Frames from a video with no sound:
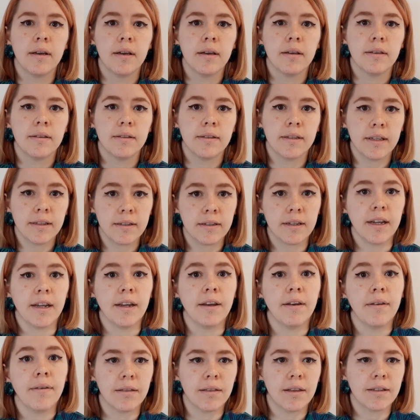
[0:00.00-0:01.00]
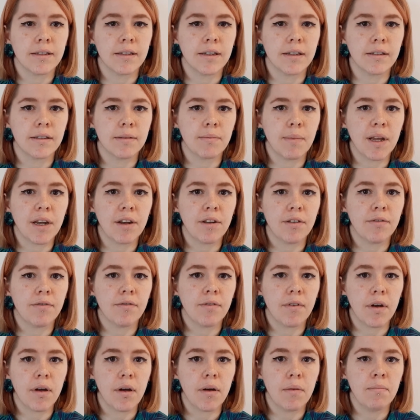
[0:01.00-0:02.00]
cysteine. This is made of
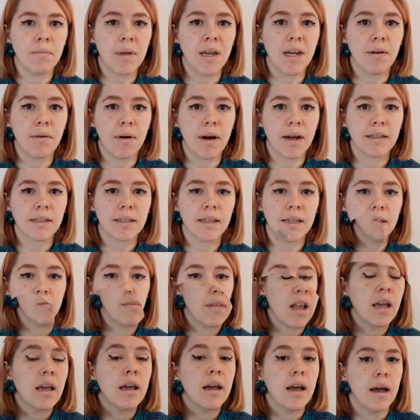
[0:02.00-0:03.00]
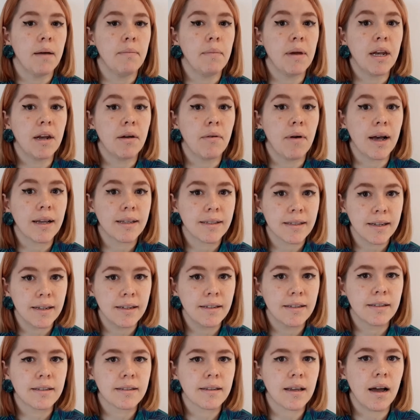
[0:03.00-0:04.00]
amino acids. Amino
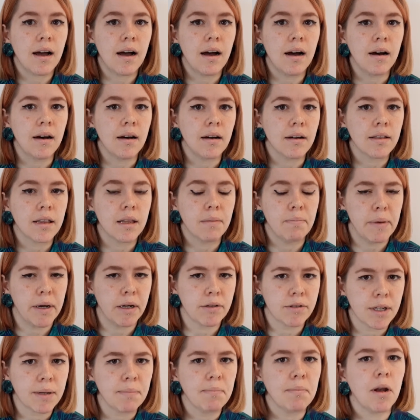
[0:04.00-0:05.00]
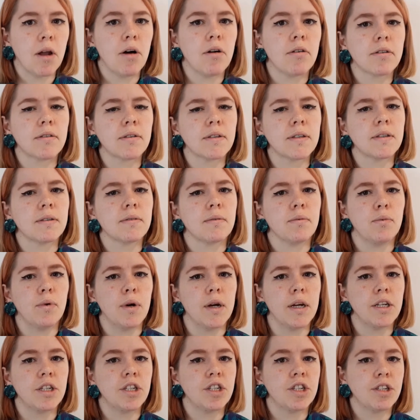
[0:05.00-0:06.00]
acids are the building blocks
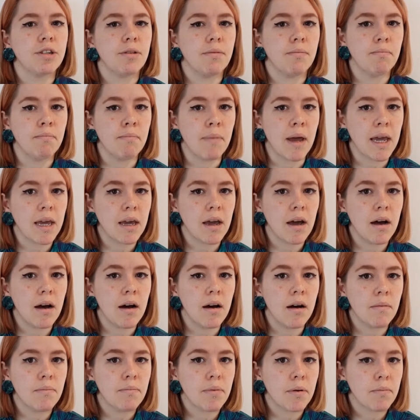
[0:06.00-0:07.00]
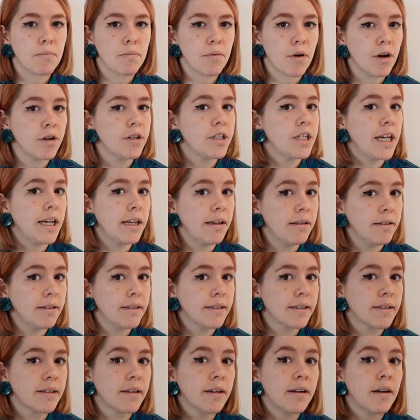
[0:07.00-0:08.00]
which make up
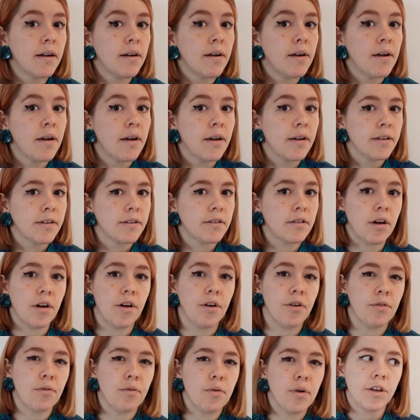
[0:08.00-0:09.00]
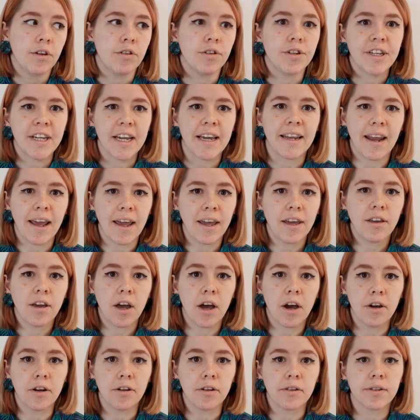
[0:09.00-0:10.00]
proteins. So your DNA
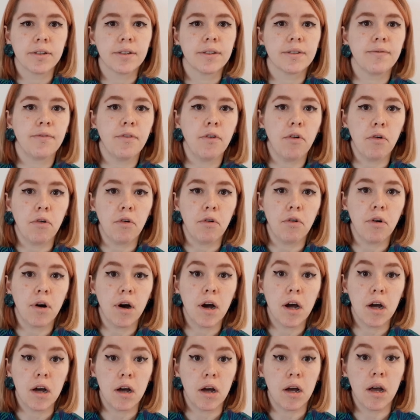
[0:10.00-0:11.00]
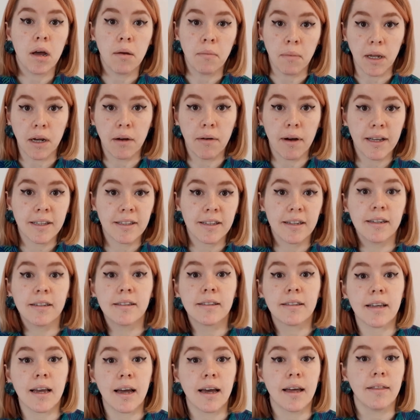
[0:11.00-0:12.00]
codes for amino
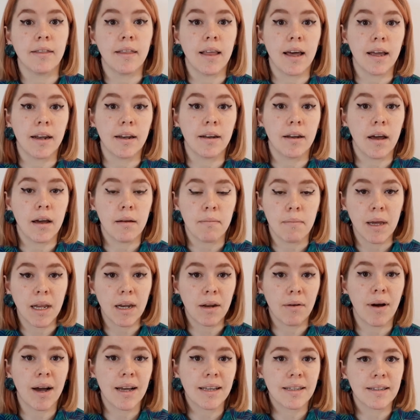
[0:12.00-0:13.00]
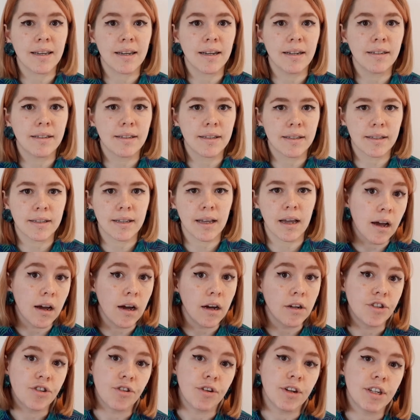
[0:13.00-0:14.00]
acids, and then amino acids
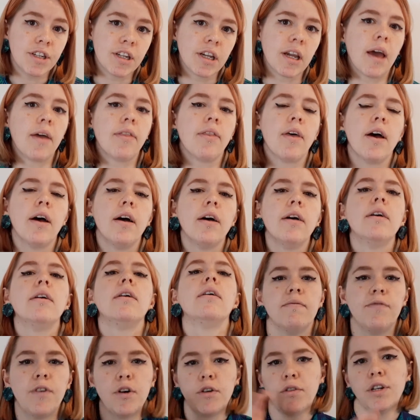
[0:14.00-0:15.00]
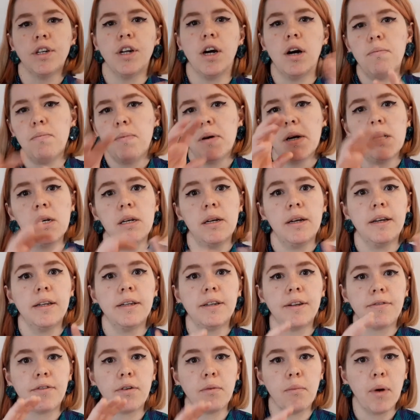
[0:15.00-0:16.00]
are joined together, folded up in
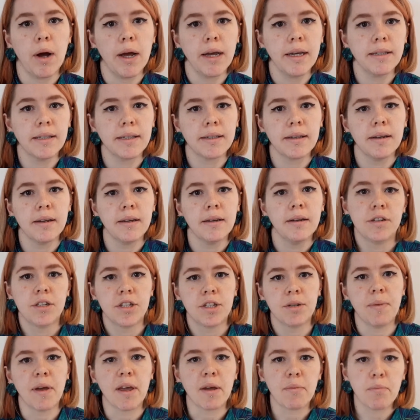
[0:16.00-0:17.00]
different ways to make